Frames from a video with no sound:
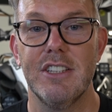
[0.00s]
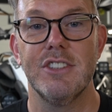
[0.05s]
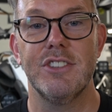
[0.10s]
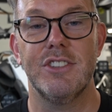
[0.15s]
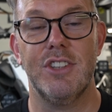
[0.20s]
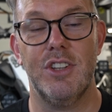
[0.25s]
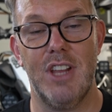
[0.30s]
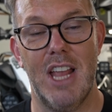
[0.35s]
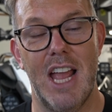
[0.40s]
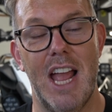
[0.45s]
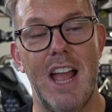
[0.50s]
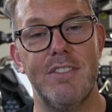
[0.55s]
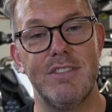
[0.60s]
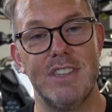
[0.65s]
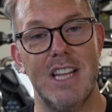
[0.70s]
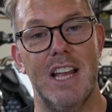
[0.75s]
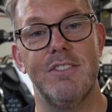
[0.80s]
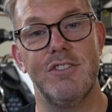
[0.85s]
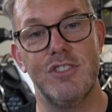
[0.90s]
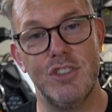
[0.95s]
So you have
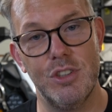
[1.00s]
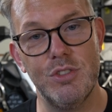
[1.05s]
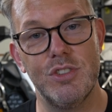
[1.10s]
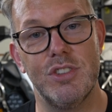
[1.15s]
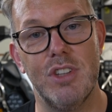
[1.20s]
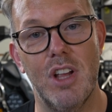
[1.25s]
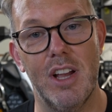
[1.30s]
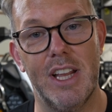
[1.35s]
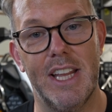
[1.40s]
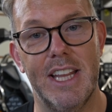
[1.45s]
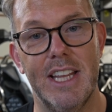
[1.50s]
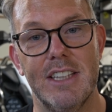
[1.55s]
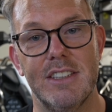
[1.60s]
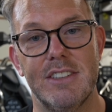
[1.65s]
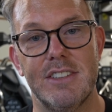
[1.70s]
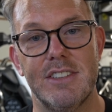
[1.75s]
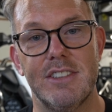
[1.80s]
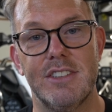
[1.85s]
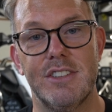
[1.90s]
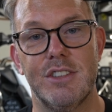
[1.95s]
to have 2
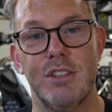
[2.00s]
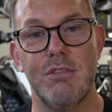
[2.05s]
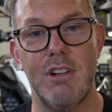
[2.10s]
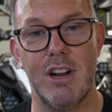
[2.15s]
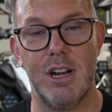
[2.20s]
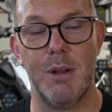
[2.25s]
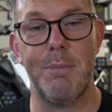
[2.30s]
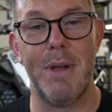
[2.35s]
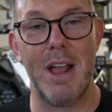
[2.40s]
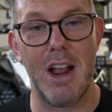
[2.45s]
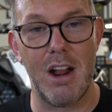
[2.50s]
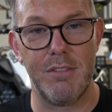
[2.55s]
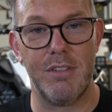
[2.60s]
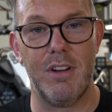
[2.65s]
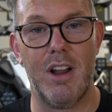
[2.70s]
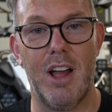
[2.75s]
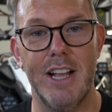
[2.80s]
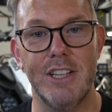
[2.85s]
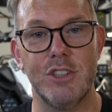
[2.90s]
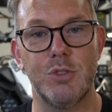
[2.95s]
circuits to run a pair of
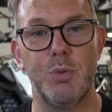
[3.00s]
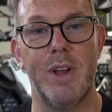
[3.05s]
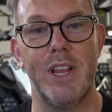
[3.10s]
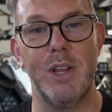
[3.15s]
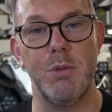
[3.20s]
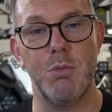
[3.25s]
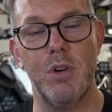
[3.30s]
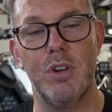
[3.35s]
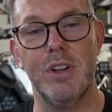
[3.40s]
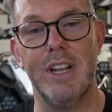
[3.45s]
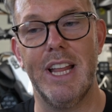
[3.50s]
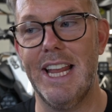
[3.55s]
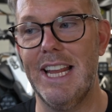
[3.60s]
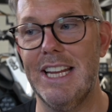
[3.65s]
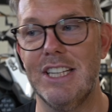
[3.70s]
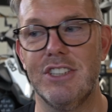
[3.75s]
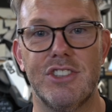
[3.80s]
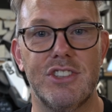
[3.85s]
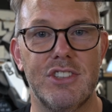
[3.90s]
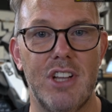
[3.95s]
lights where you want
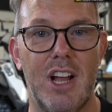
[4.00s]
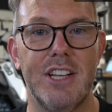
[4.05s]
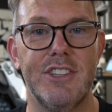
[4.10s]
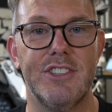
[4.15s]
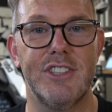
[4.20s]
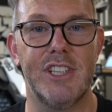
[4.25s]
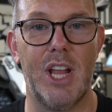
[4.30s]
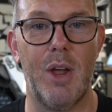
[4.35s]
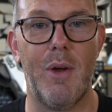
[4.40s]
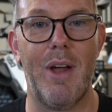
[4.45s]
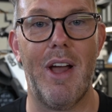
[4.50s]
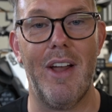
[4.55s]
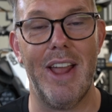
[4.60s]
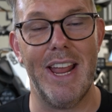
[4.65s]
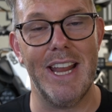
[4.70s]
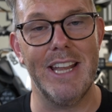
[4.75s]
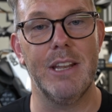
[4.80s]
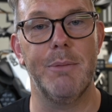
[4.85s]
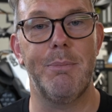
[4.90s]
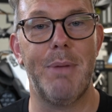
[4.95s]
each side to go out
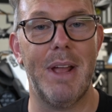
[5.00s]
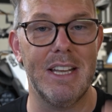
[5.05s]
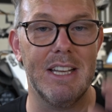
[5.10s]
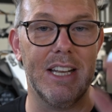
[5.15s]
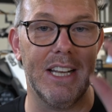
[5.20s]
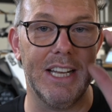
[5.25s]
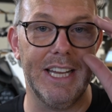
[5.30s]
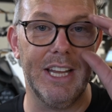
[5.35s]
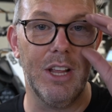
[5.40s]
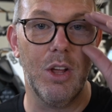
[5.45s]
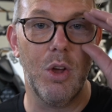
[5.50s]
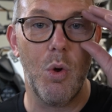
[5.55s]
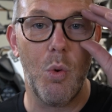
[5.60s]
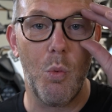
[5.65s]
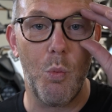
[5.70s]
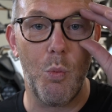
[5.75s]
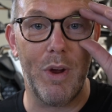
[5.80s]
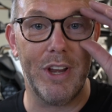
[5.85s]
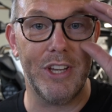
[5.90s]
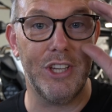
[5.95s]
independently
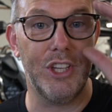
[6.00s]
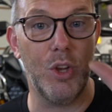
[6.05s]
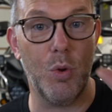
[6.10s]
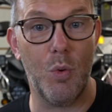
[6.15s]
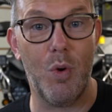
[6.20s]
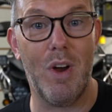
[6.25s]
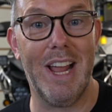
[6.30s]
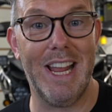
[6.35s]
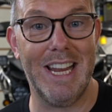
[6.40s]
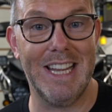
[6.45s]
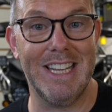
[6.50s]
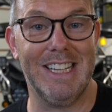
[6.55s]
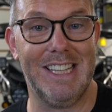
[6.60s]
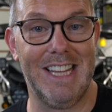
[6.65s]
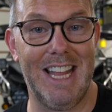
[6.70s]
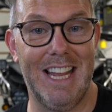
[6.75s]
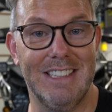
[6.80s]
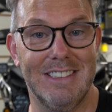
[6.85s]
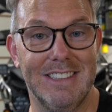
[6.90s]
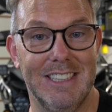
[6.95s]
when you are
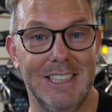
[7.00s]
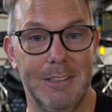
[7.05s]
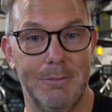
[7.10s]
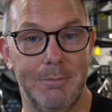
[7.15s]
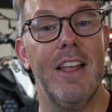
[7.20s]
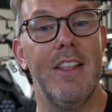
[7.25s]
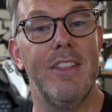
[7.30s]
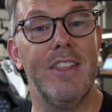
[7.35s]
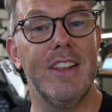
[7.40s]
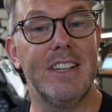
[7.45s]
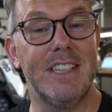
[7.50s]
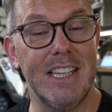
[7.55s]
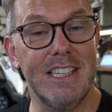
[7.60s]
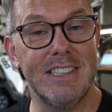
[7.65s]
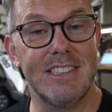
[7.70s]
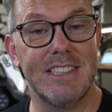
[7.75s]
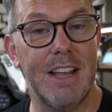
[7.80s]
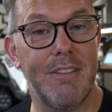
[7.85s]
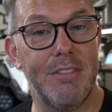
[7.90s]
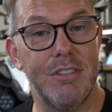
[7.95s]
indicating. The
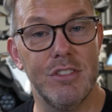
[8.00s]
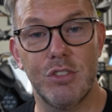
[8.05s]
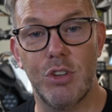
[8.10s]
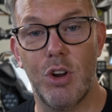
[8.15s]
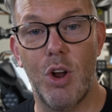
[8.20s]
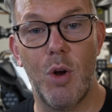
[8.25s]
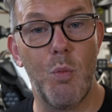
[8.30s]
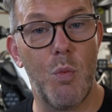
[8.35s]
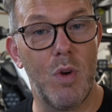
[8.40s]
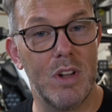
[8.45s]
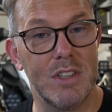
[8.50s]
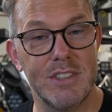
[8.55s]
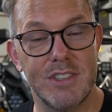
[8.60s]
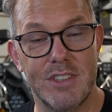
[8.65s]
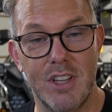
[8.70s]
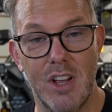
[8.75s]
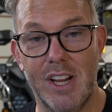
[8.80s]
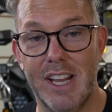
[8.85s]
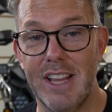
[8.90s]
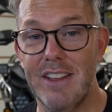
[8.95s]
D7s are on 1
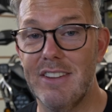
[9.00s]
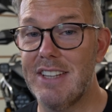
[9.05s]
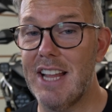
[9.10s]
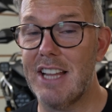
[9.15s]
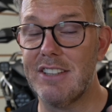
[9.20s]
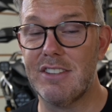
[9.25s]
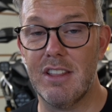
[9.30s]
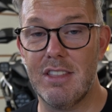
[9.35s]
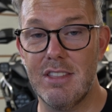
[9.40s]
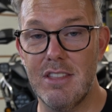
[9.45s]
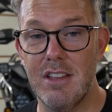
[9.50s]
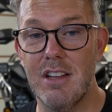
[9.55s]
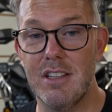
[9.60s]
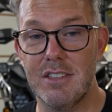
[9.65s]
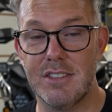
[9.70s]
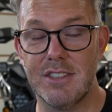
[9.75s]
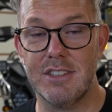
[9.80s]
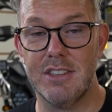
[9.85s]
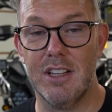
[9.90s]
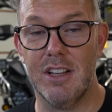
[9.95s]
circuit, that's a
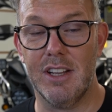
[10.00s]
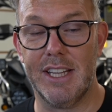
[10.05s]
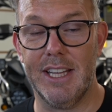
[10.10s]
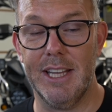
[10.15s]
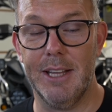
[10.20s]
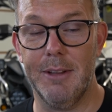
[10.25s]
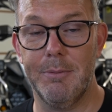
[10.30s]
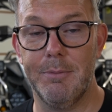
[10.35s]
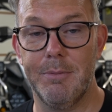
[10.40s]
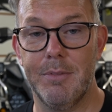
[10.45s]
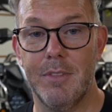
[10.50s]
3rd circuit.